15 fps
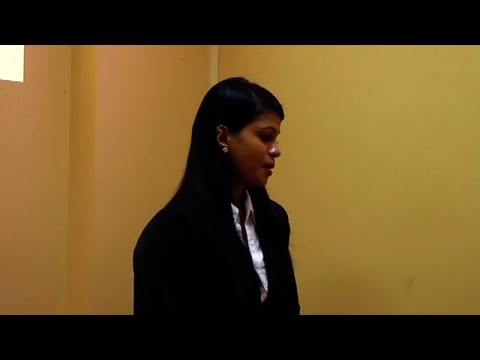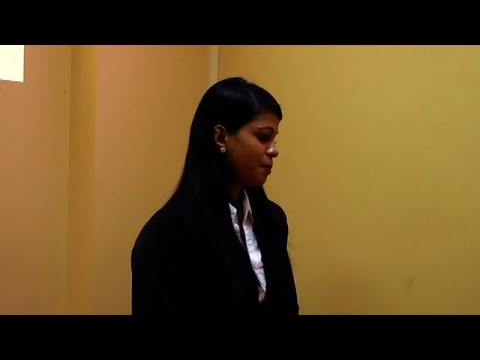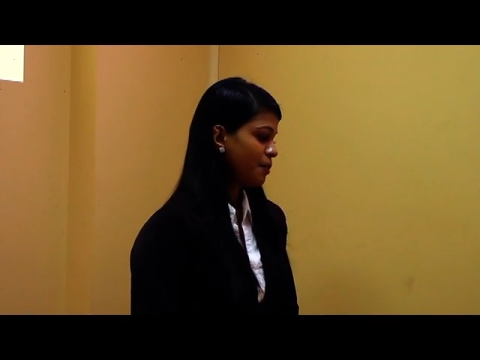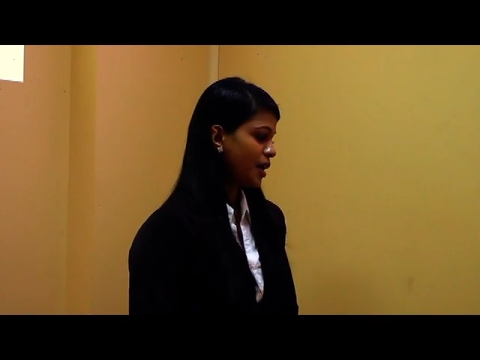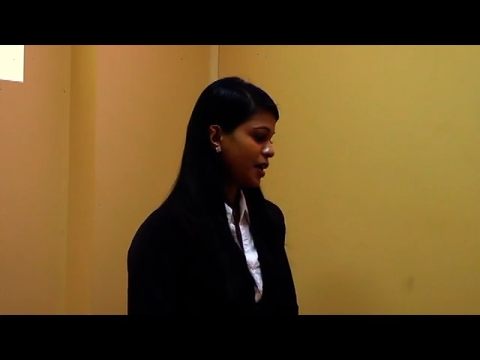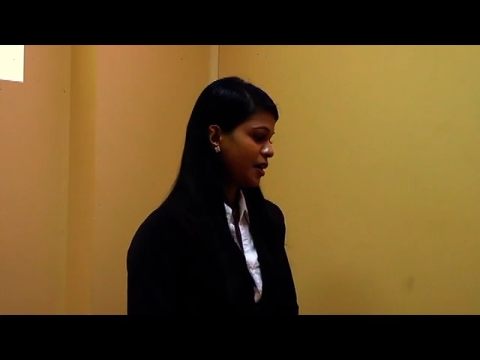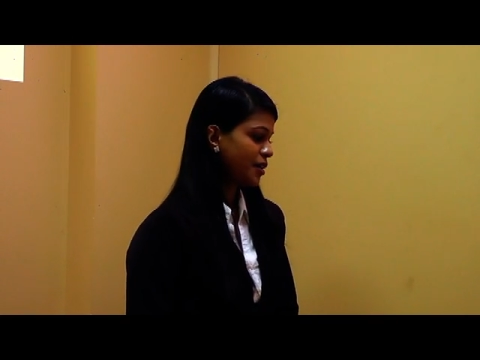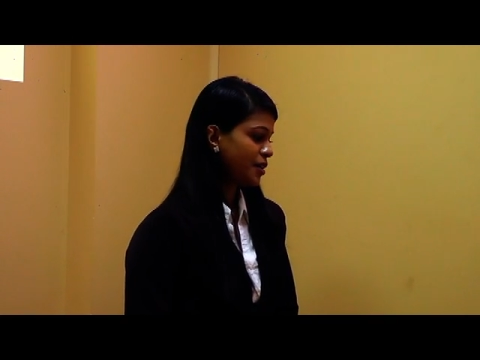
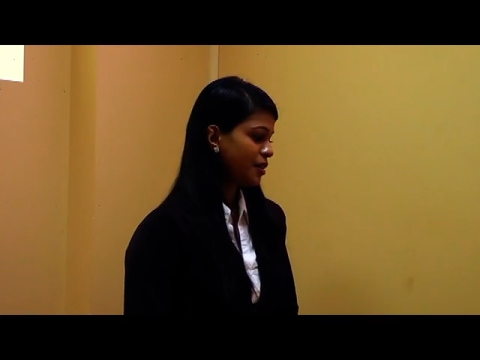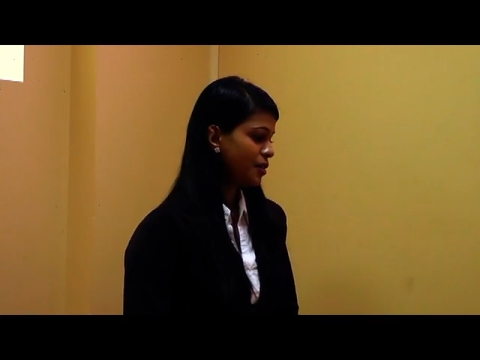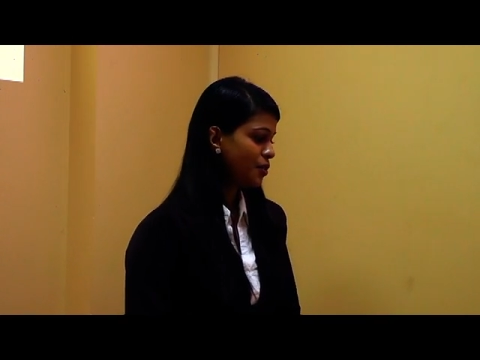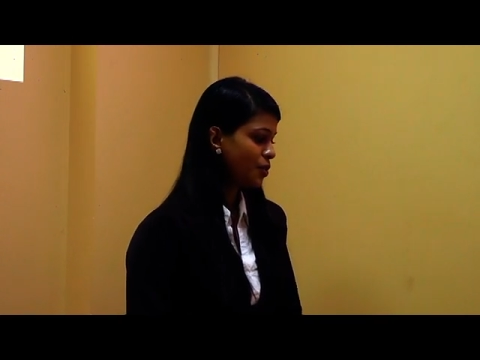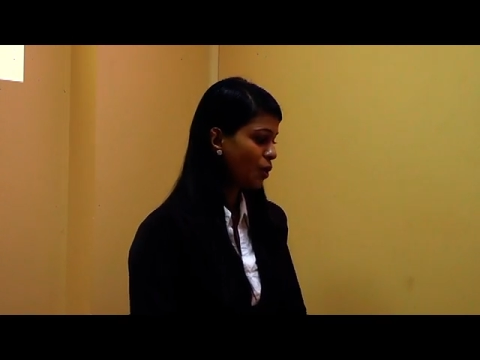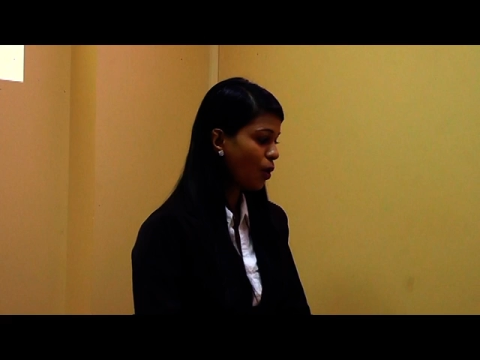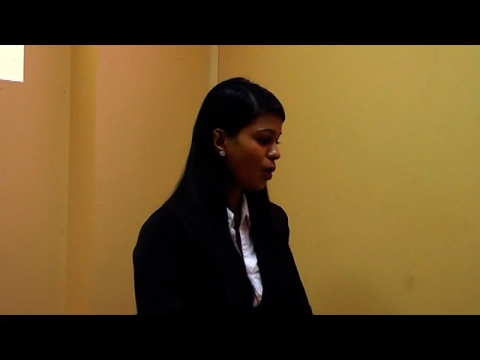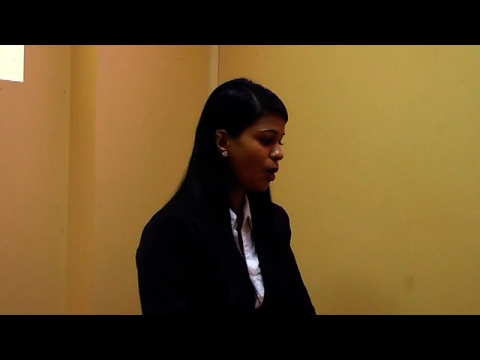But
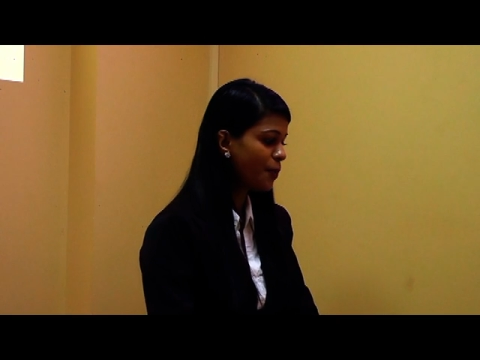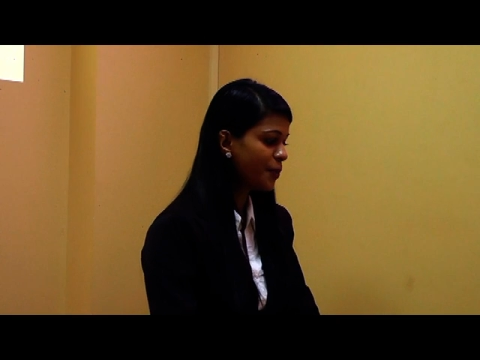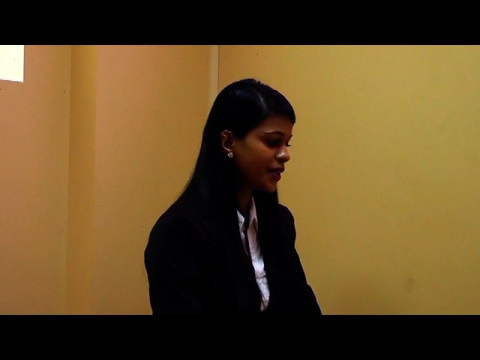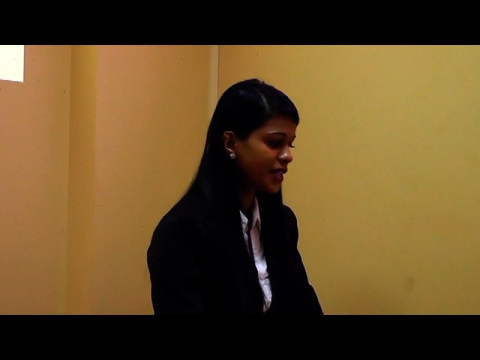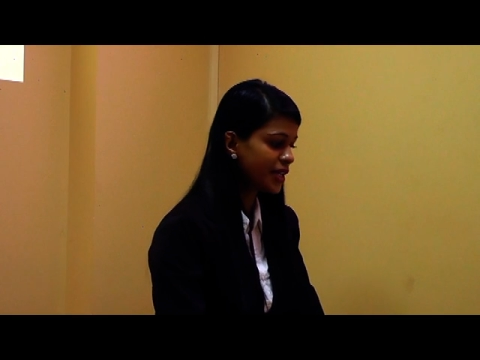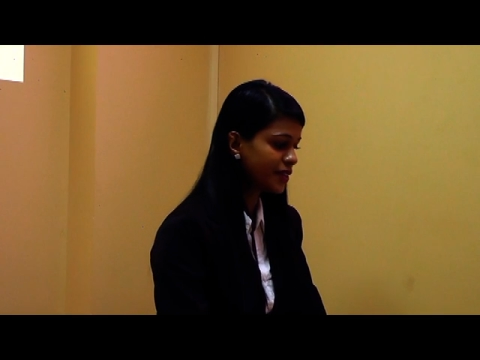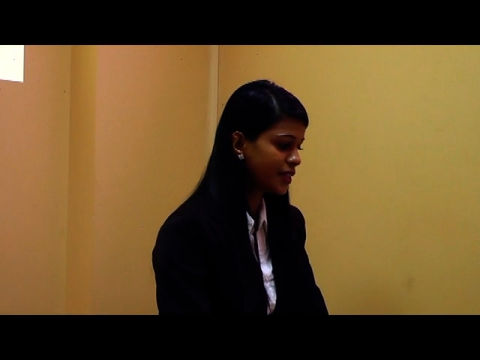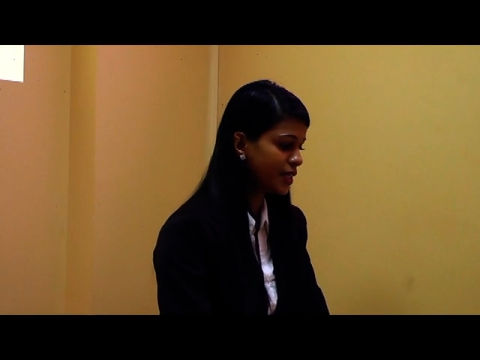no
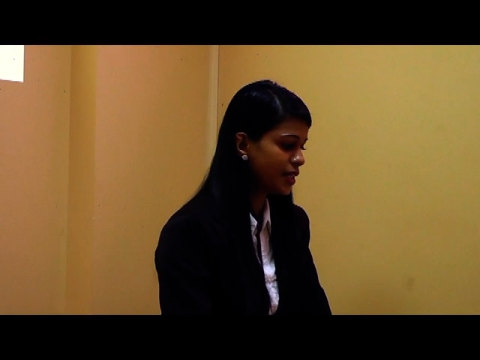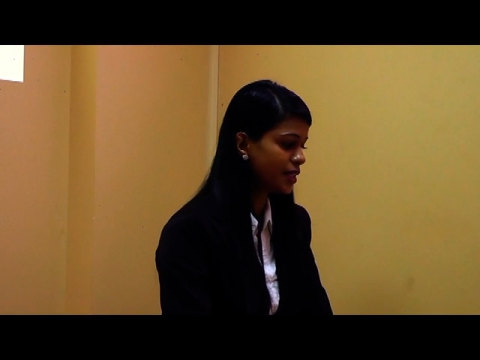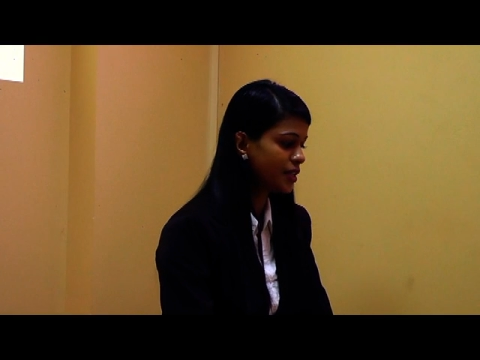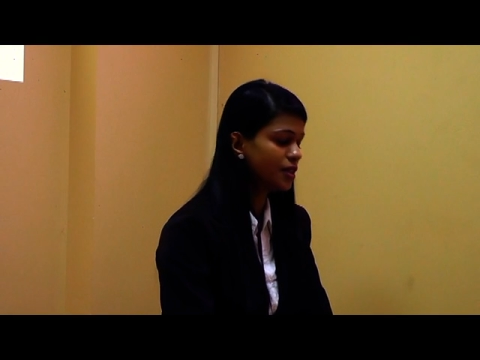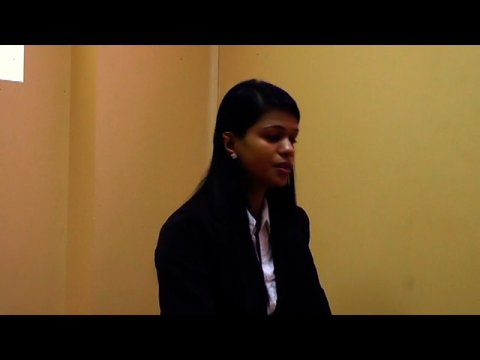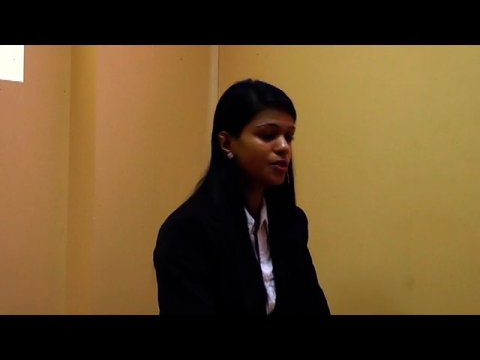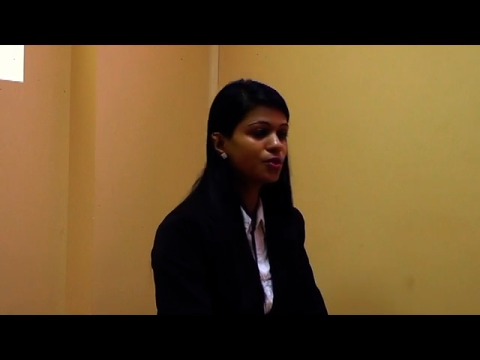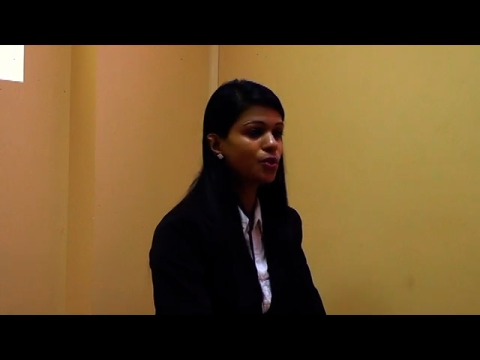breathing,